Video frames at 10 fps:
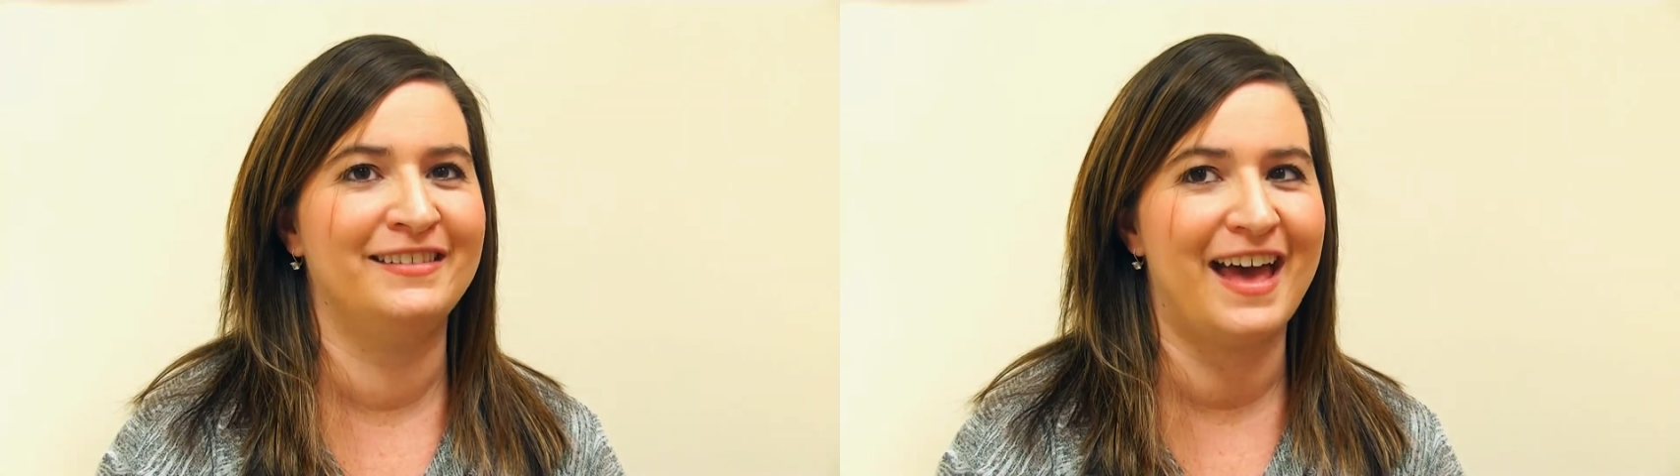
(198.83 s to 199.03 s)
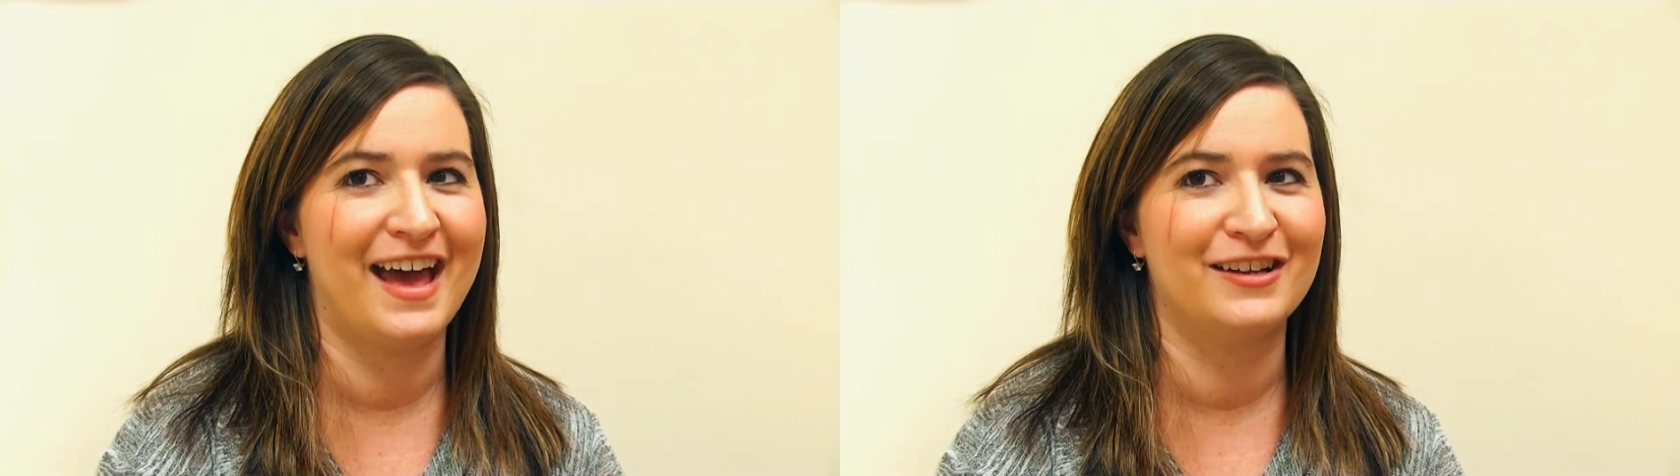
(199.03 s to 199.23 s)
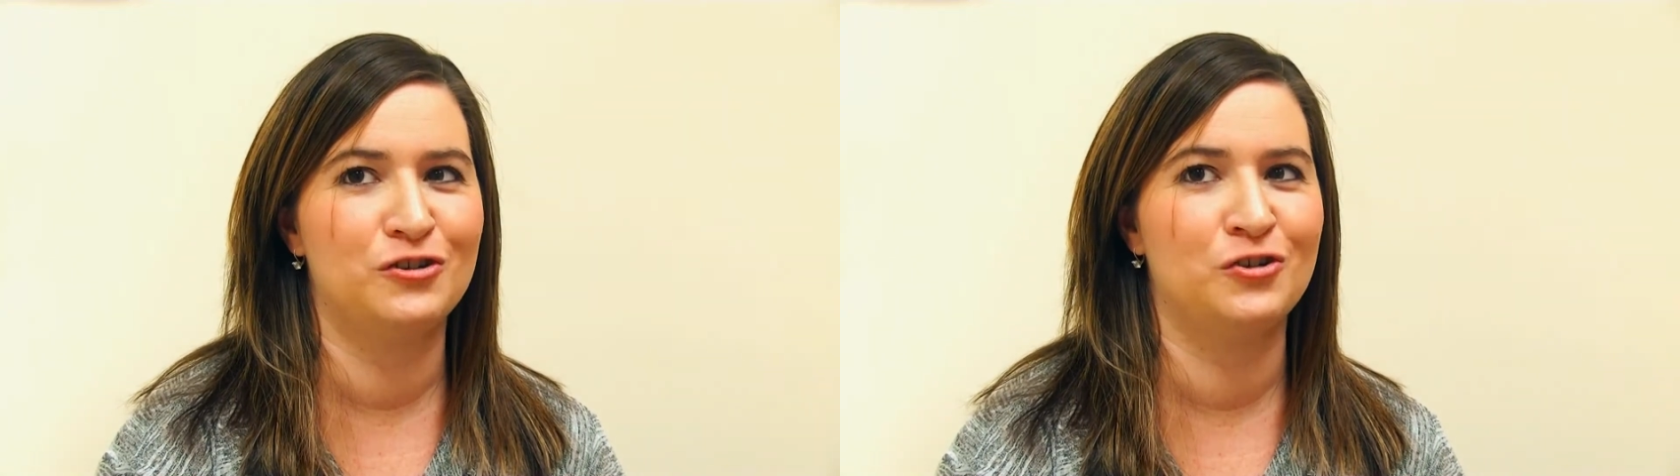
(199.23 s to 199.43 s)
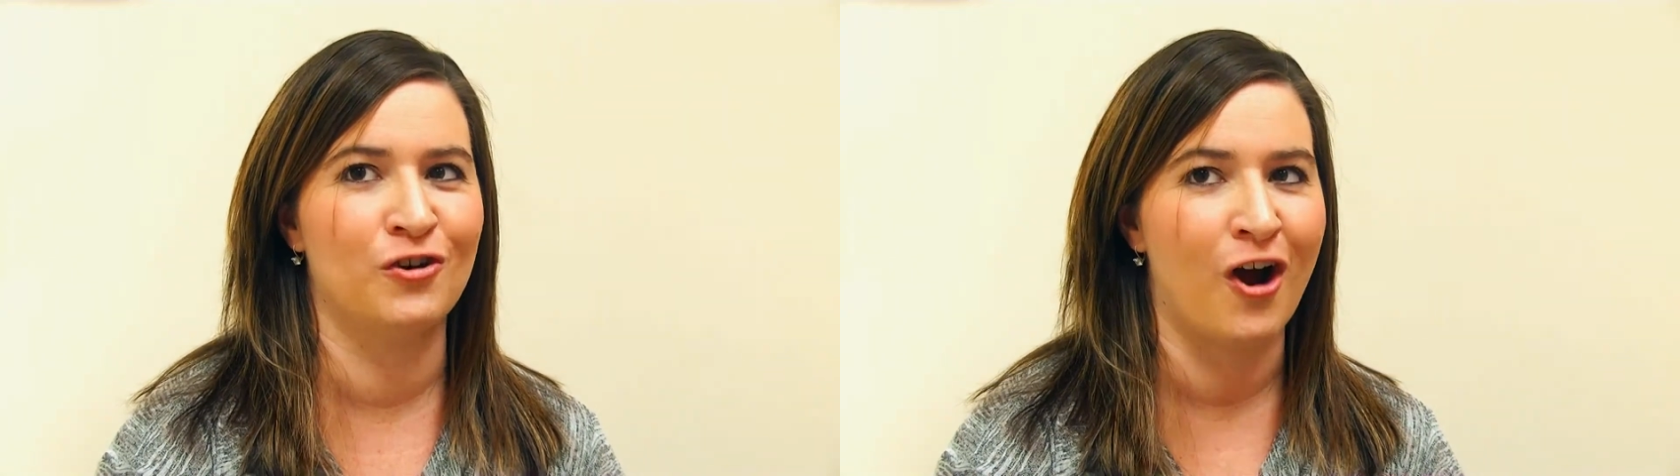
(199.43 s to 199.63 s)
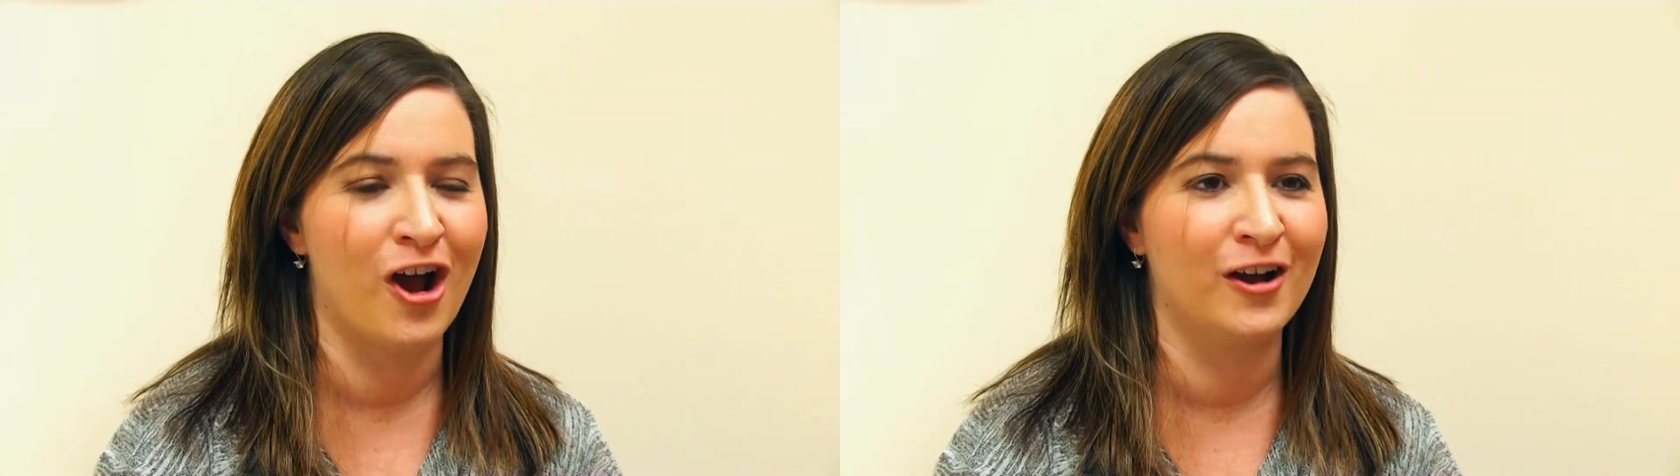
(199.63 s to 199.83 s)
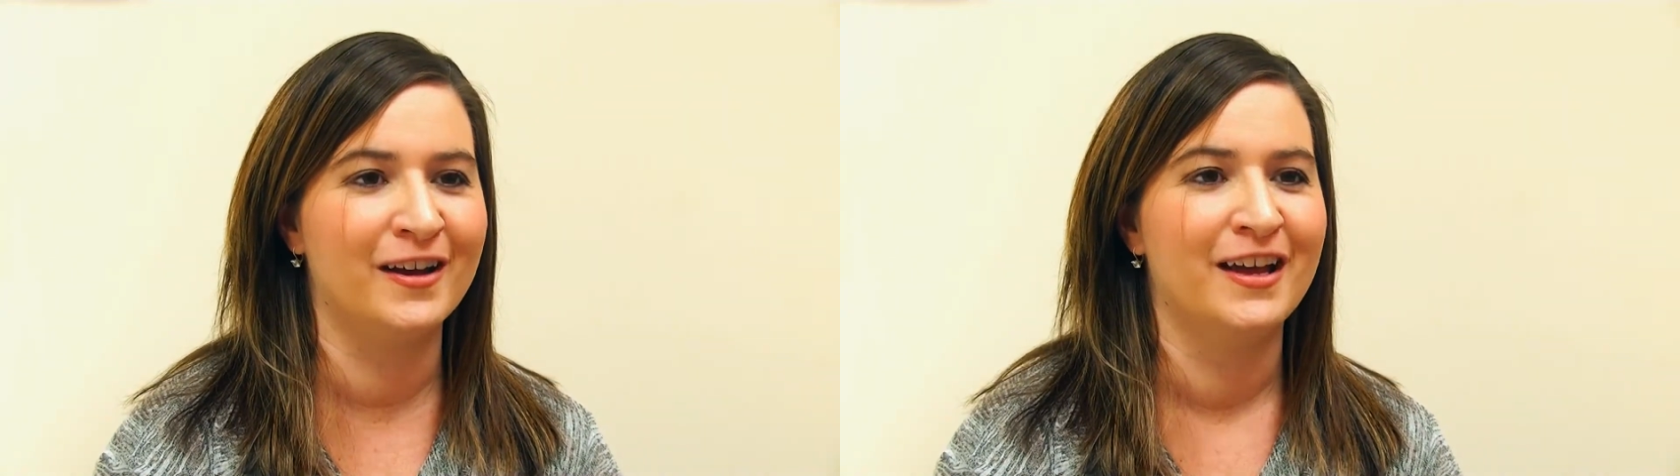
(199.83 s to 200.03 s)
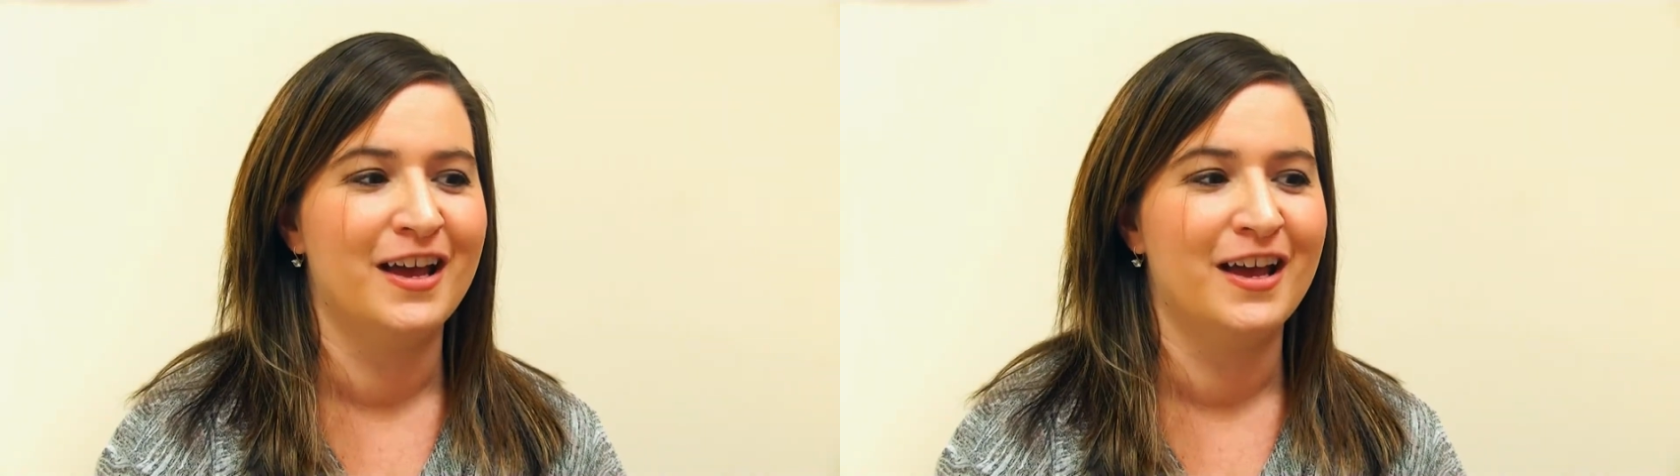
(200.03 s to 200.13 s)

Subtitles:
that strong